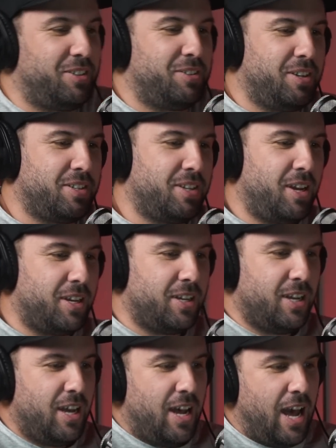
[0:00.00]
I was going to say.
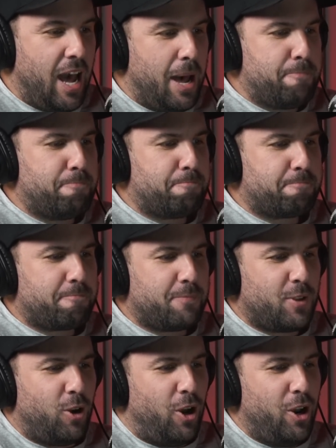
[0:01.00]

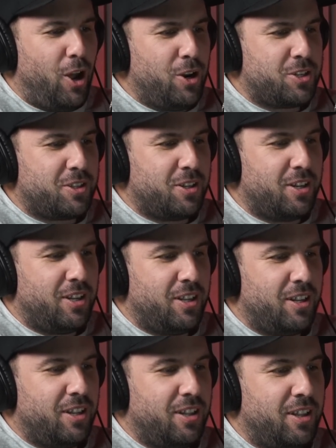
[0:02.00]
I noticed
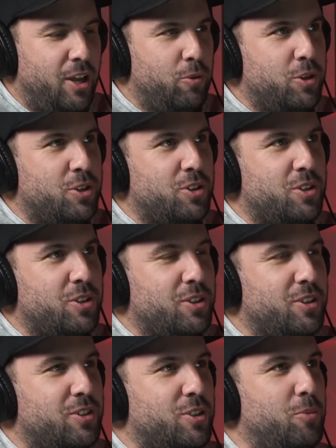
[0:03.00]
there was
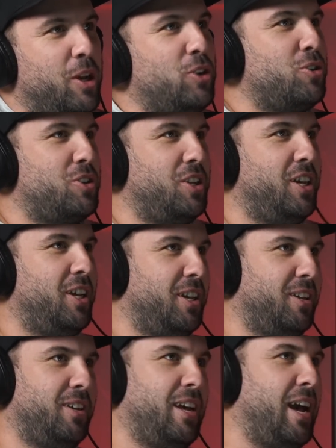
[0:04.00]
some
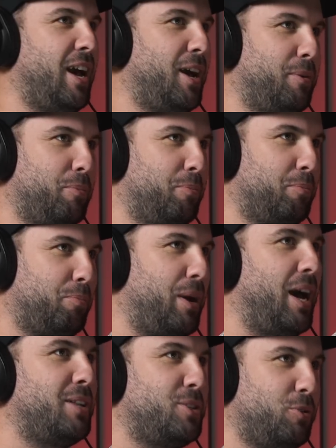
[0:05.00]
interesting
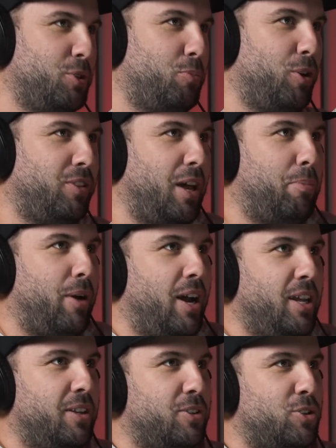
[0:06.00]
parts to his birthday
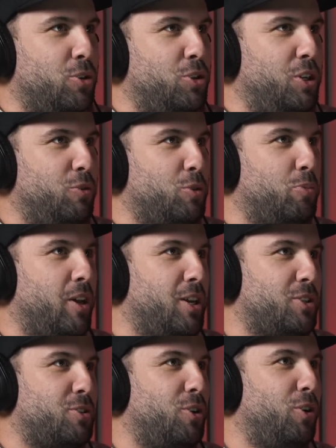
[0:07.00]
party. Sushi was
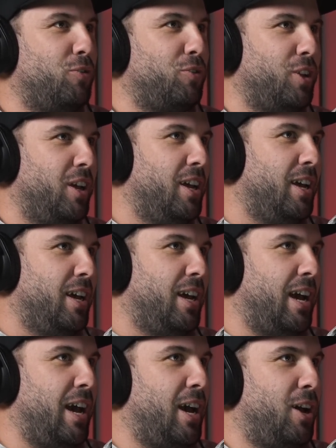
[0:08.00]
being served
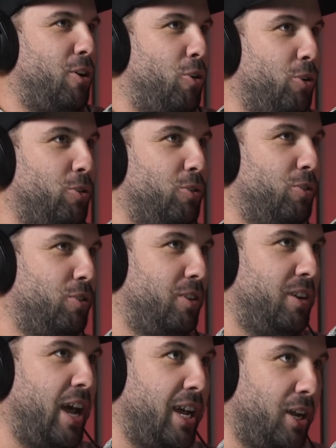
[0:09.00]
on
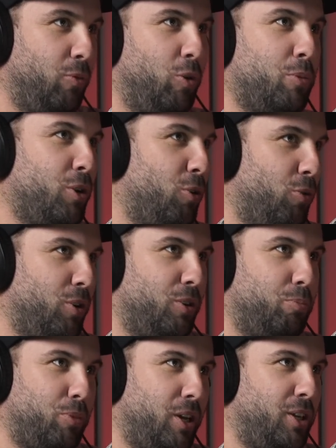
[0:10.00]
naked women who
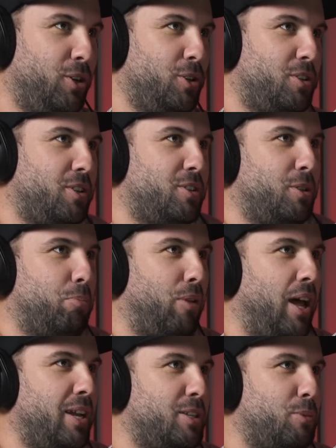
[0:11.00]
were being used as the
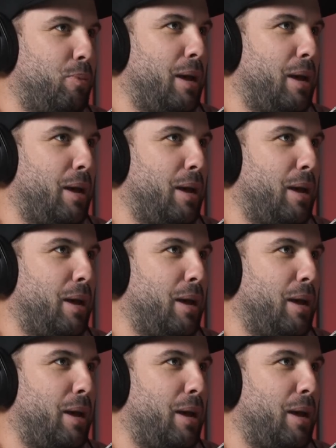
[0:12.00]
plates.